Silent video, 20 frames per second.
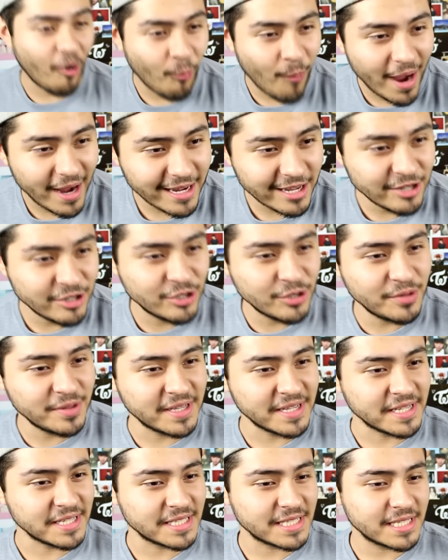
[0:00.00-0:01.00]
Why do you do
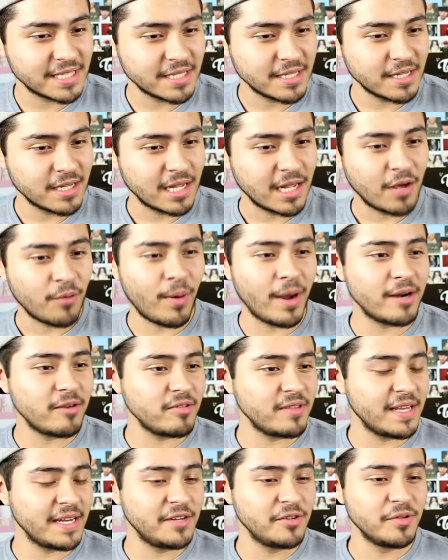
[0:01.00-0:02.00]
this? Why do
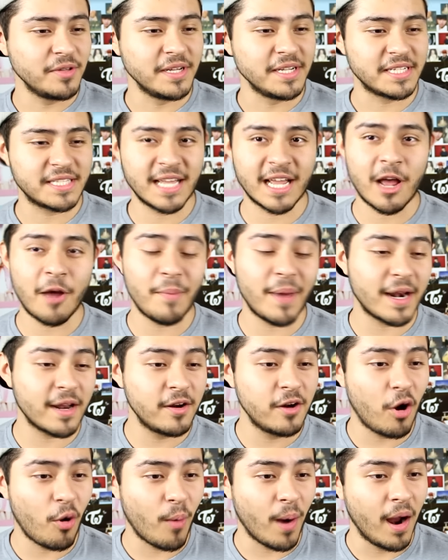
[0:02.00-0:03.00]
they do this? They come out
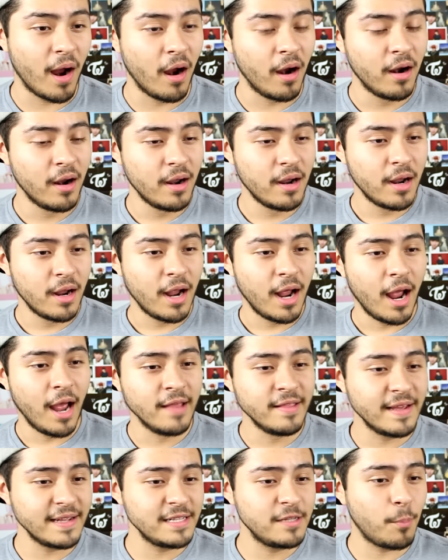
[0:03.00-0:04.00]
of nowhere
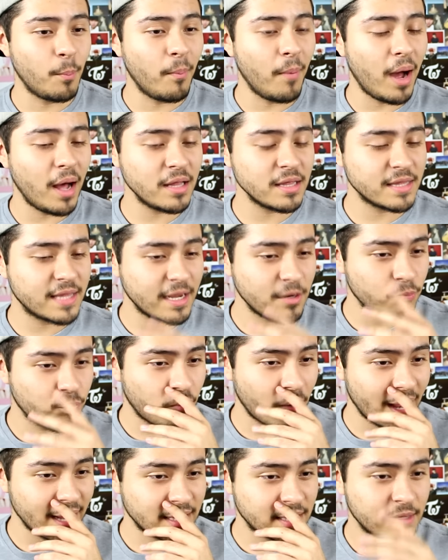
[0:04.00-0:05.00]
and they
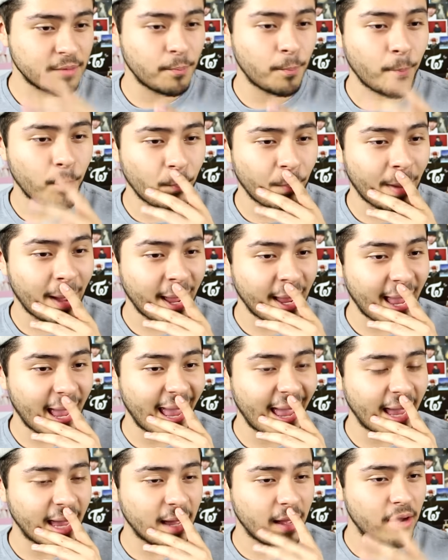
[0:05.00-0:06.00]
wreck my
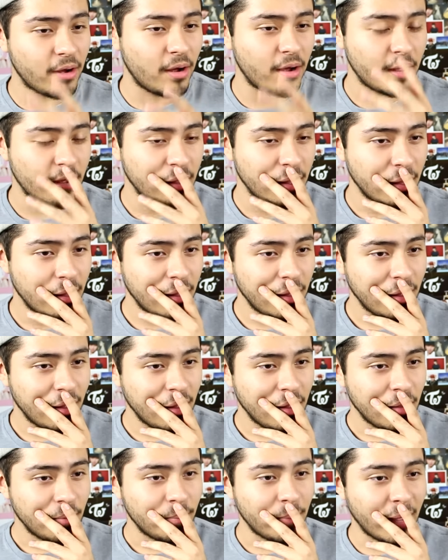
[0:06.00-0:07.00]

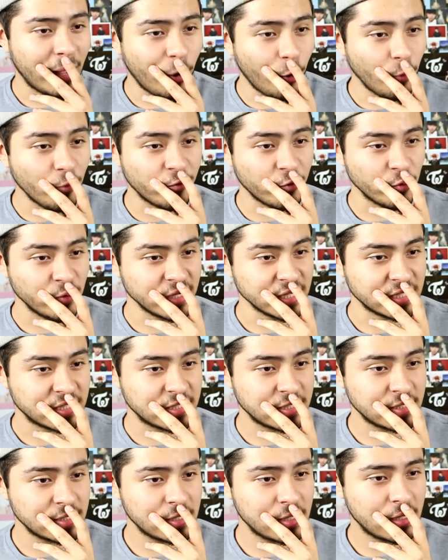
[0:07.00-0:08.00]

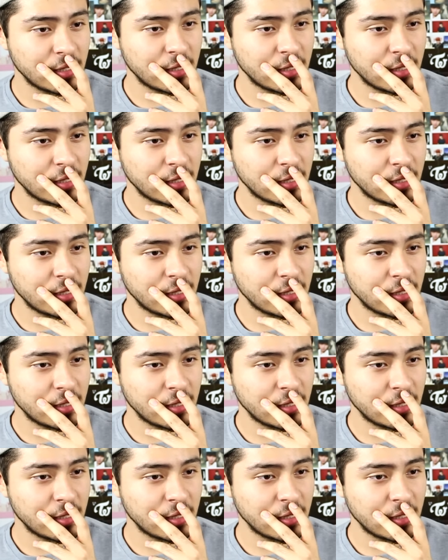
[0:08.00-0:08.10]
ovaries.